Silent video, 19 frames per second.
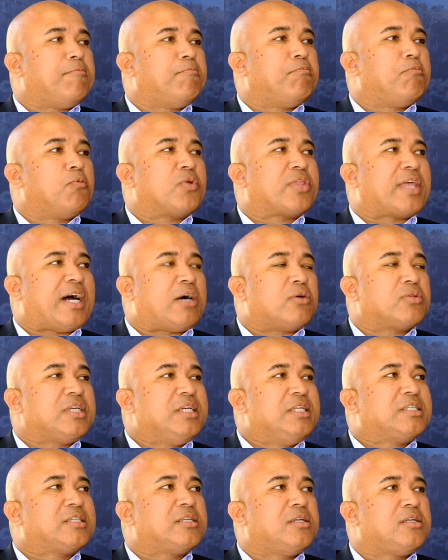without
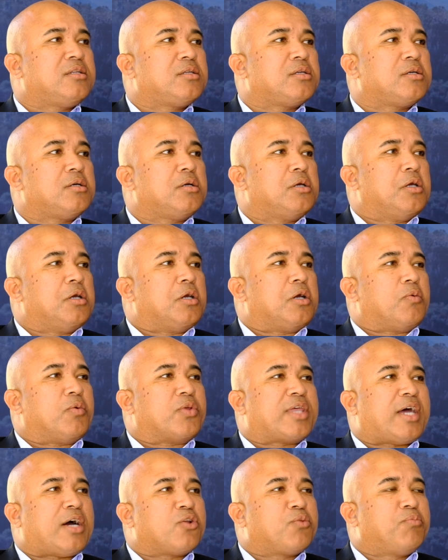incident,
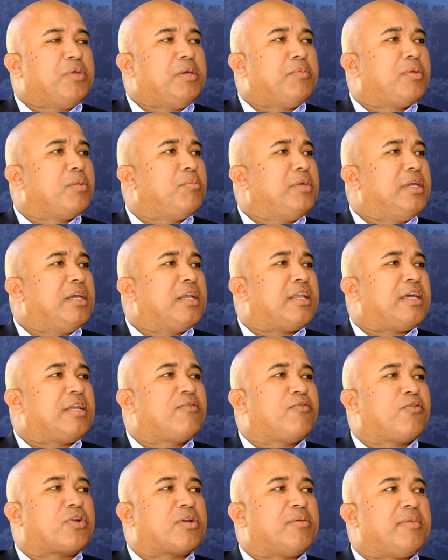without people being late
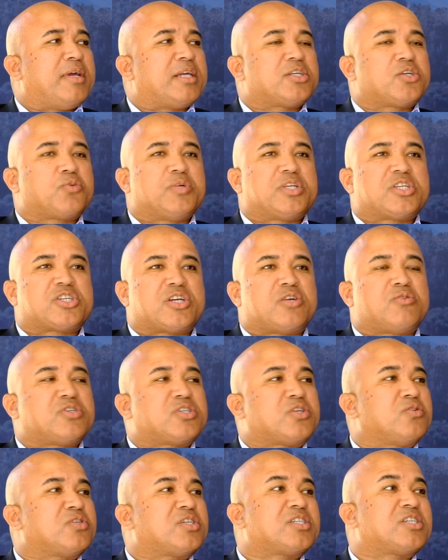for a match, which shows
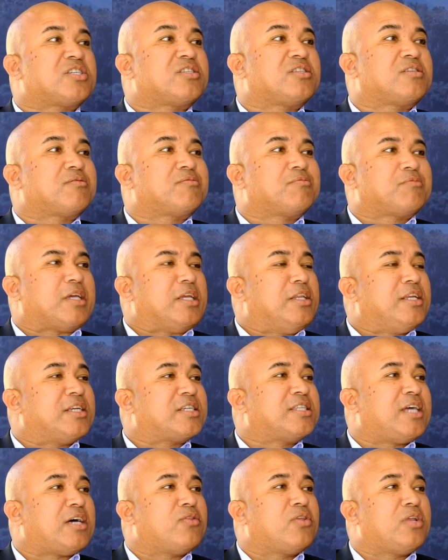you just 10 years
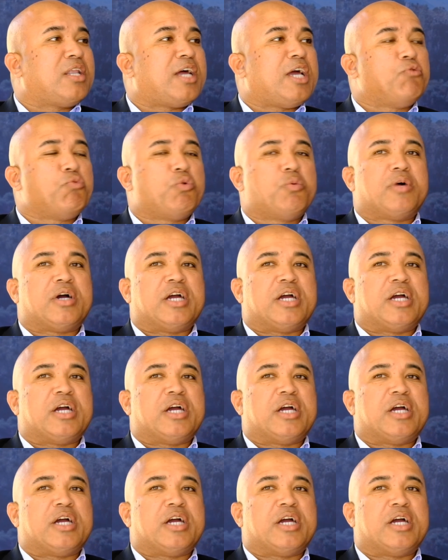down the line we were